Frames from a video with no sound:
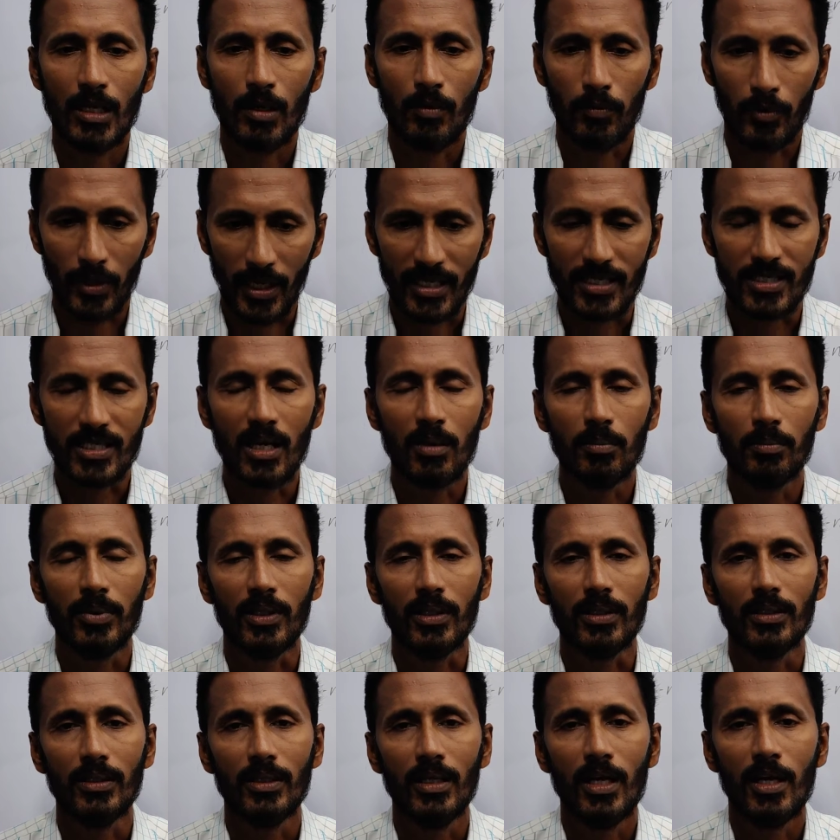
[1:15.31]
For
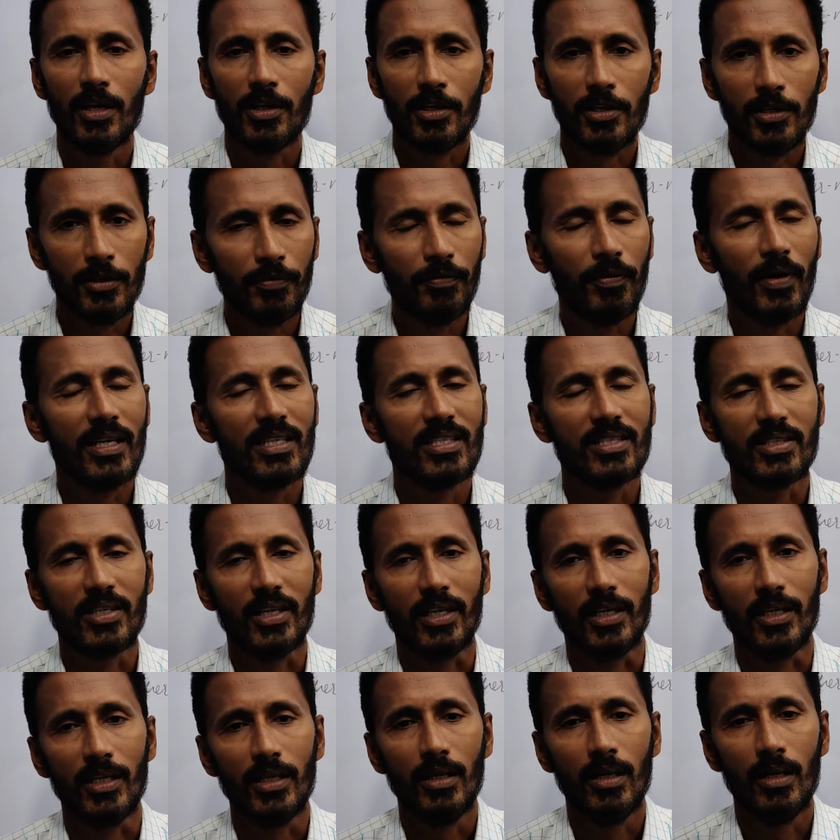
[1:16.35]
example, if I
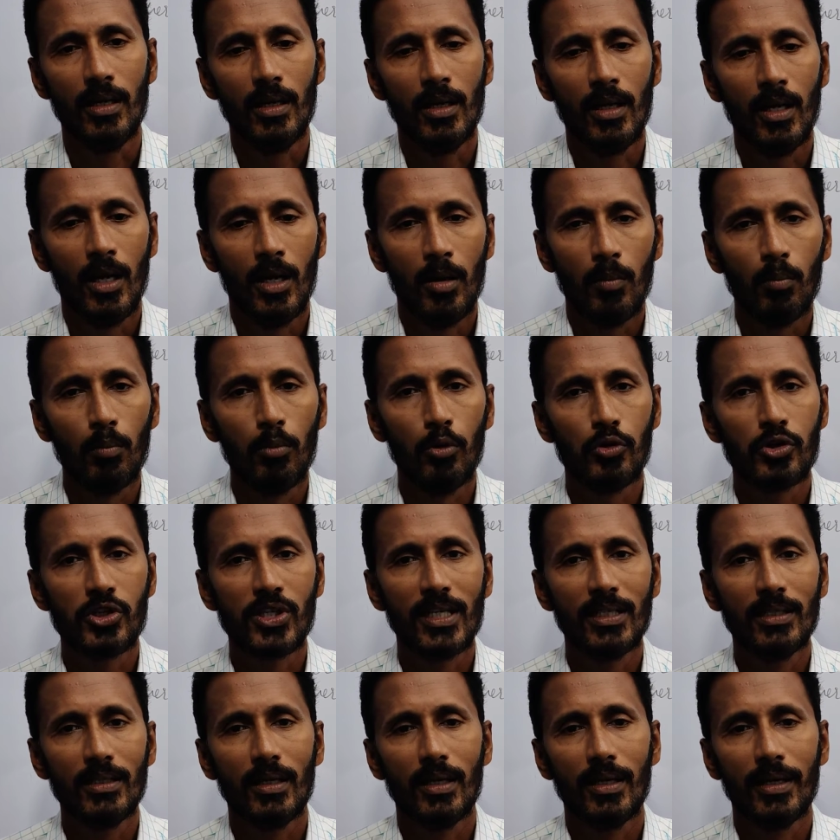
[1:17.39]
say
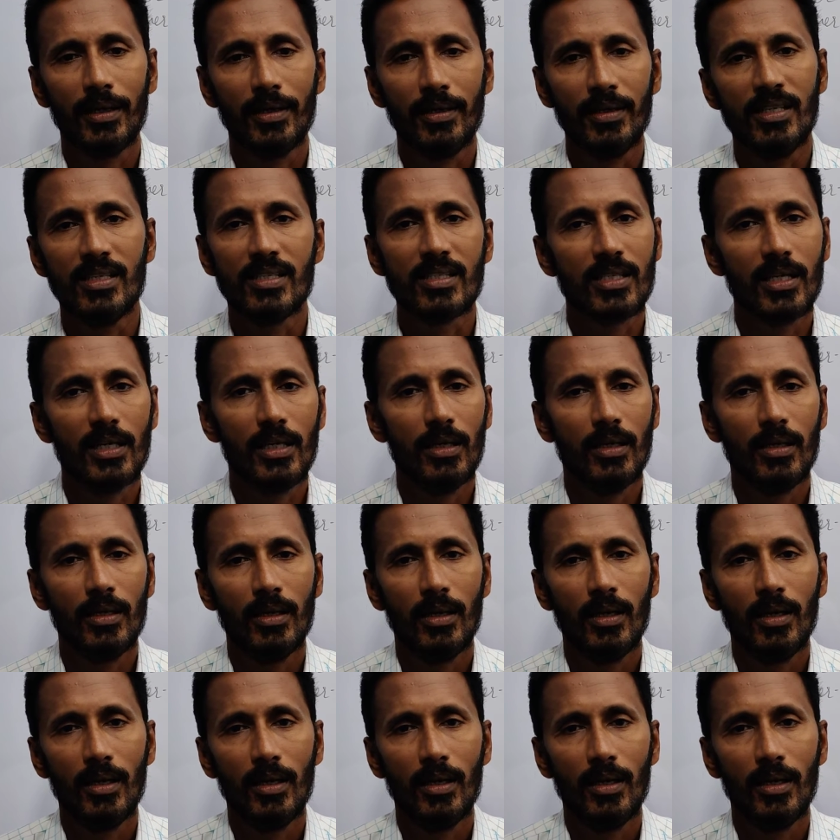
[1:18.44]
Bhushan is a